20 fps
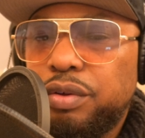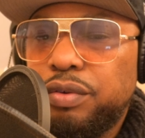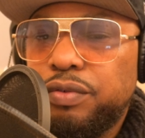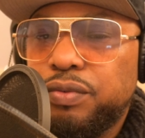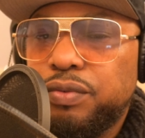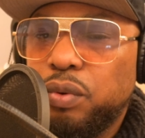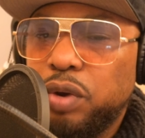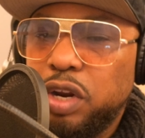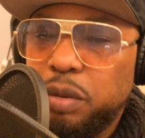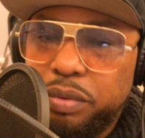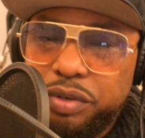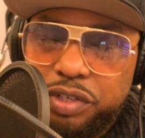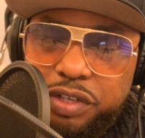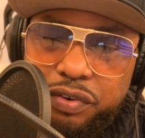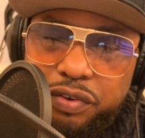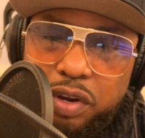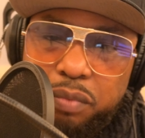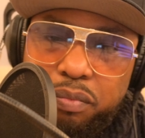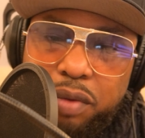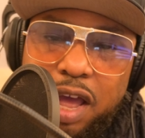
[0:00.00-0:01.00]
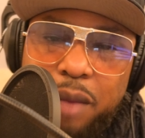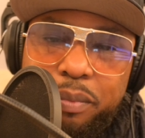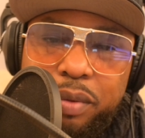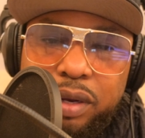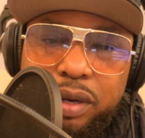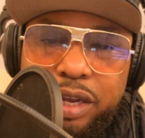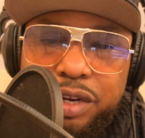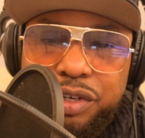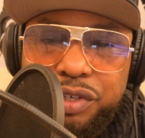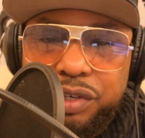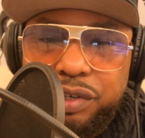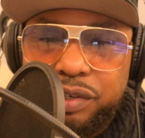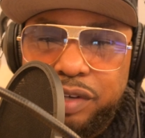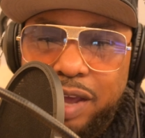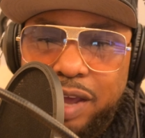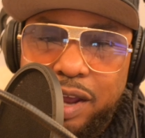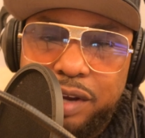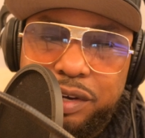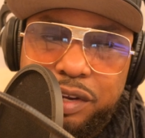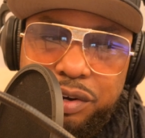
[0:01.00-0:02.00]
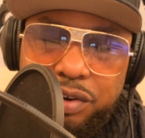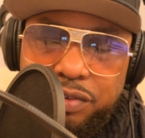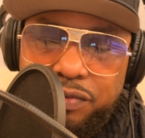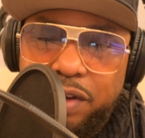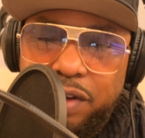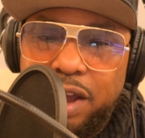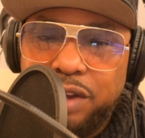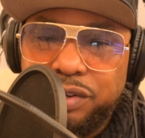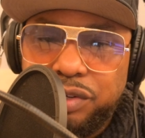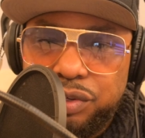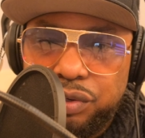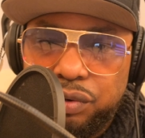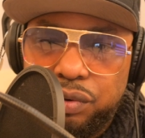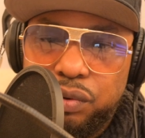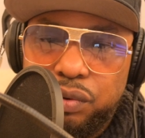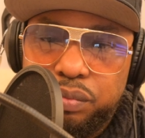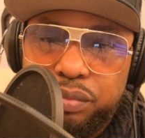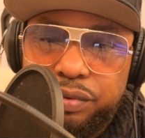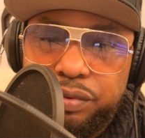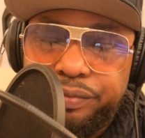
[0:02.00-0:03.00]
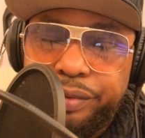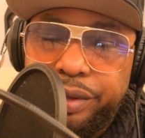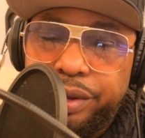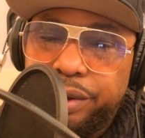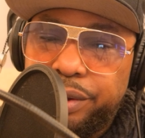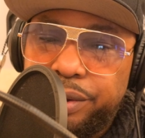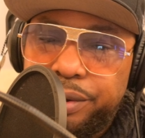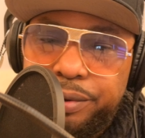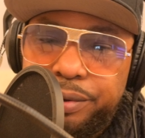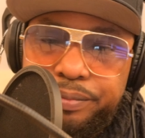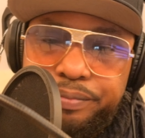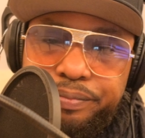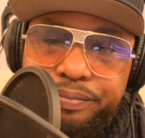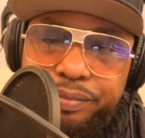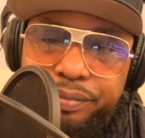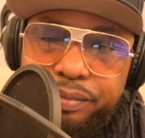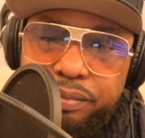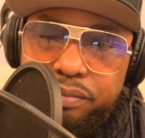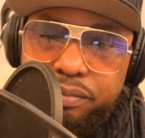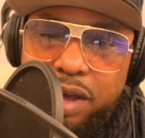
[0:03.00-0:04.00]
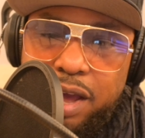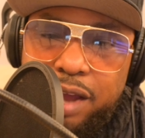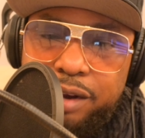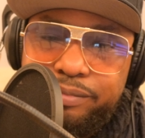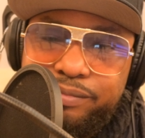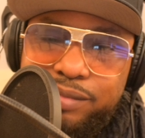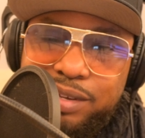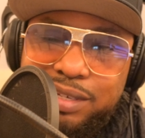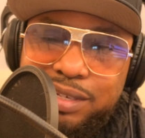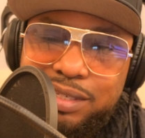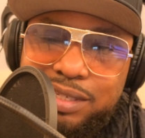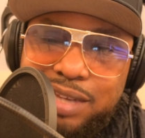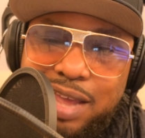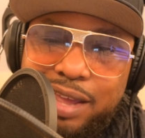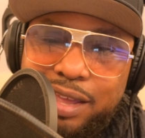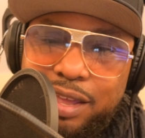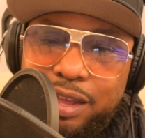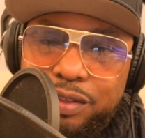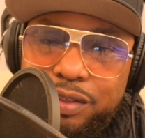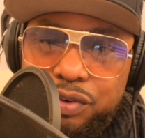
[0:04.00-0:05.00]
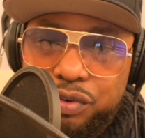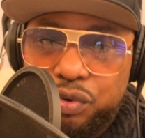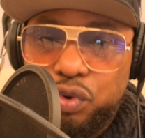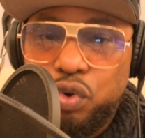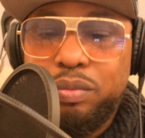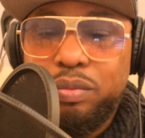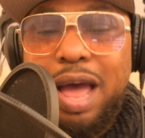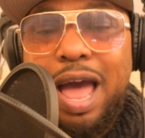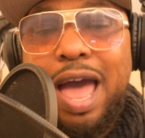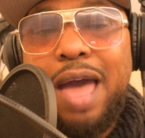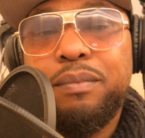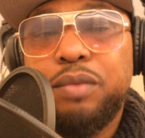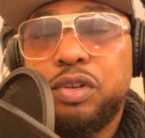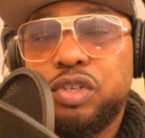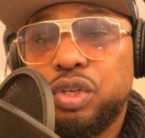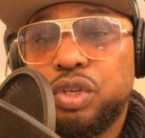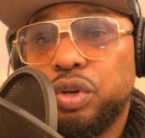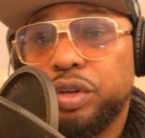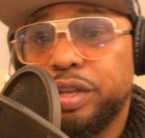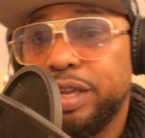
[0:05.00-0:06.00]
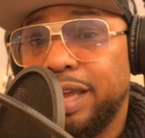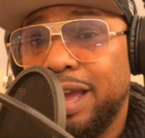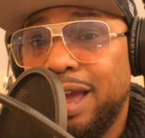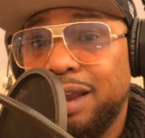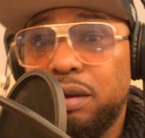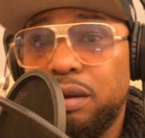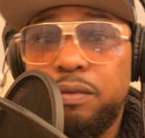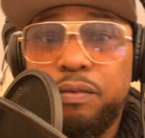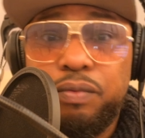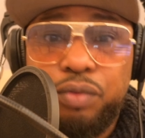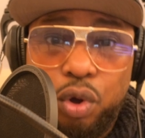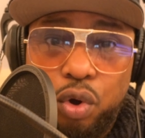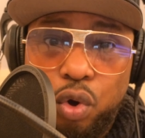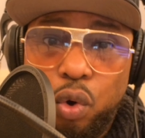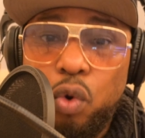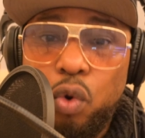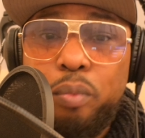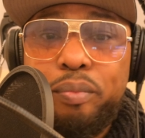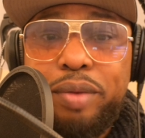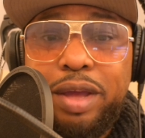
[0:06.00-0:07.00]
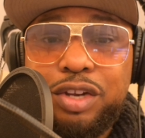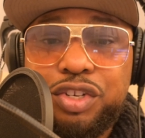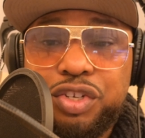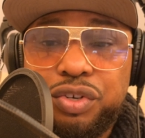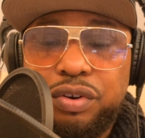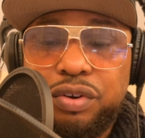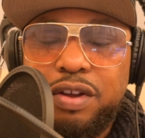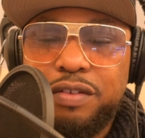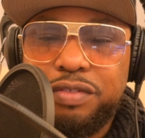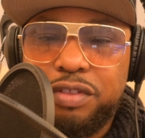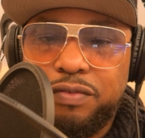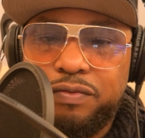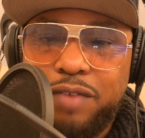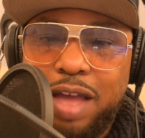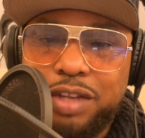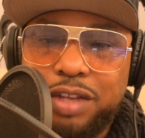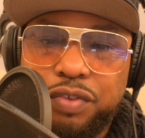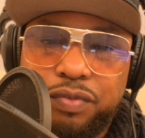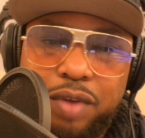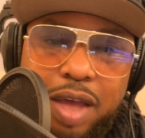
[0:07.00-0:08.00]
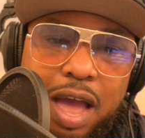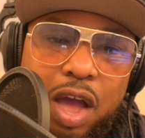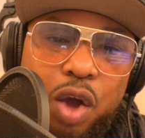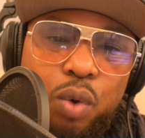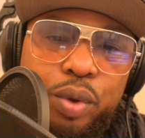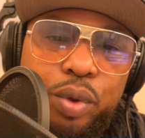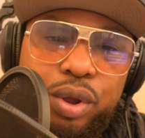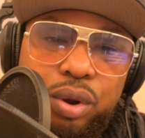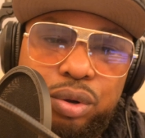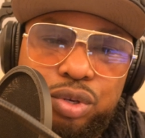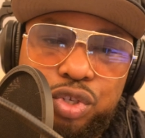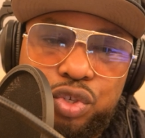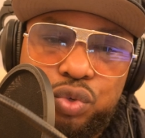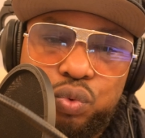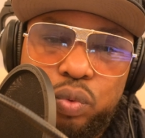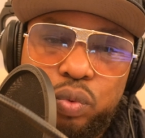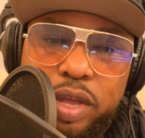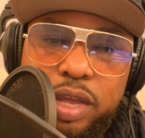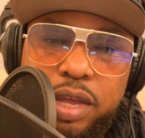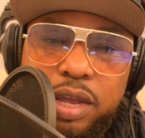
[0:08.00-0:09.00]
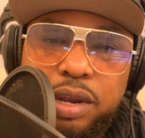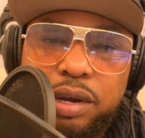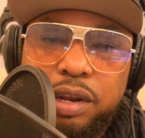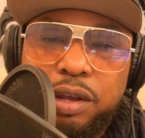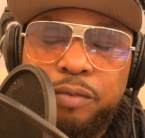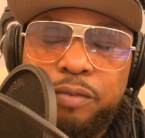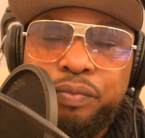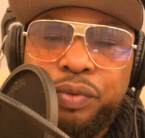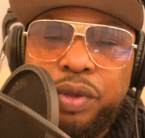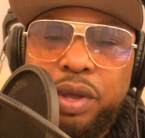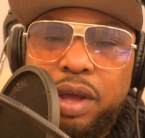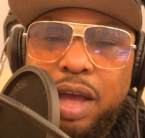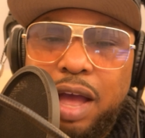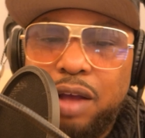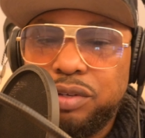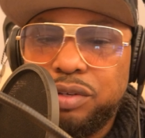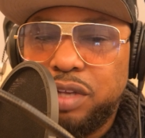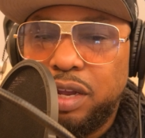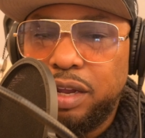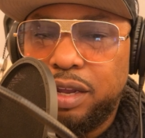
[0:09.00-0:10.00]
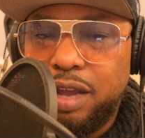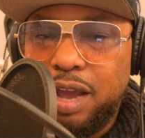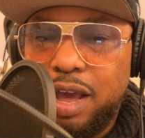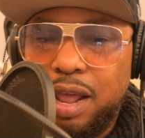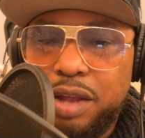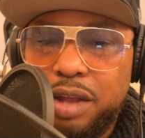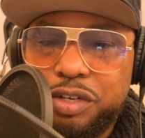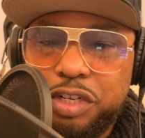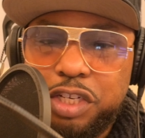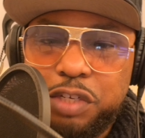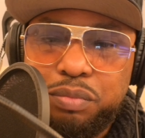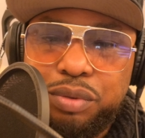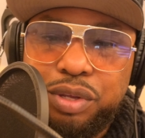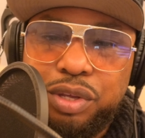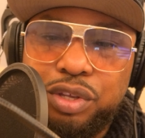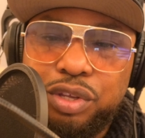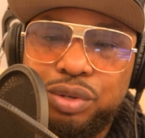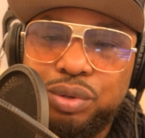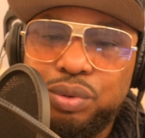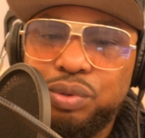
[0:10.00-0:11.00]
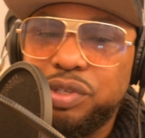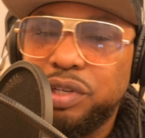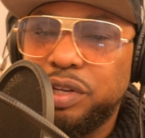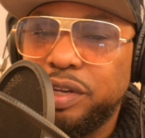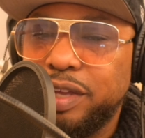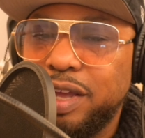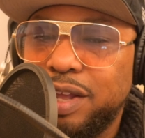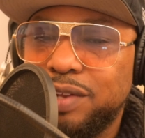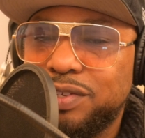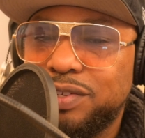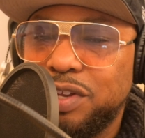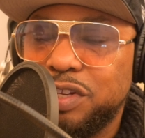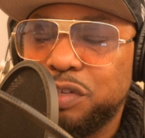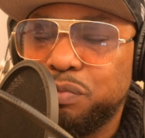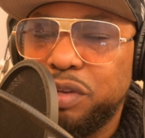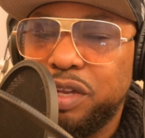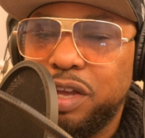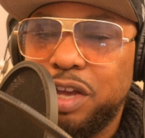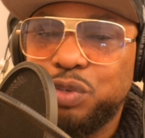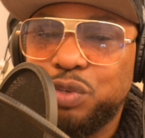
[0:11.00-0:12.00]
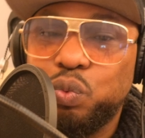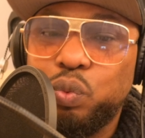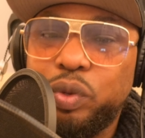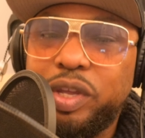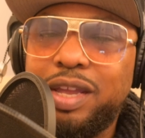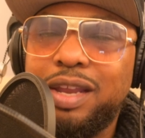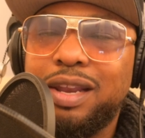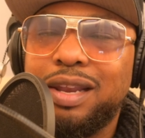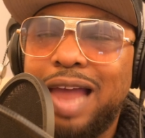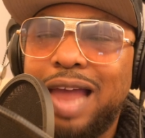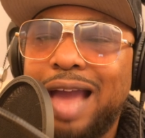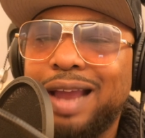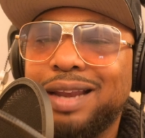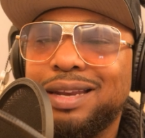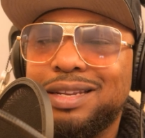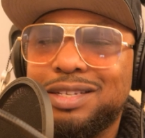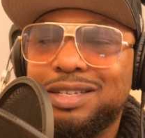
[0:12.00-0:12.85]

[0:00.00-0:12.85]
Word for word: forty percent of the population that identifies this group. I'm not attacking this group. I'm just looking at the whole picture of the facts of how we are swayed, how psychology is being used against us because we lack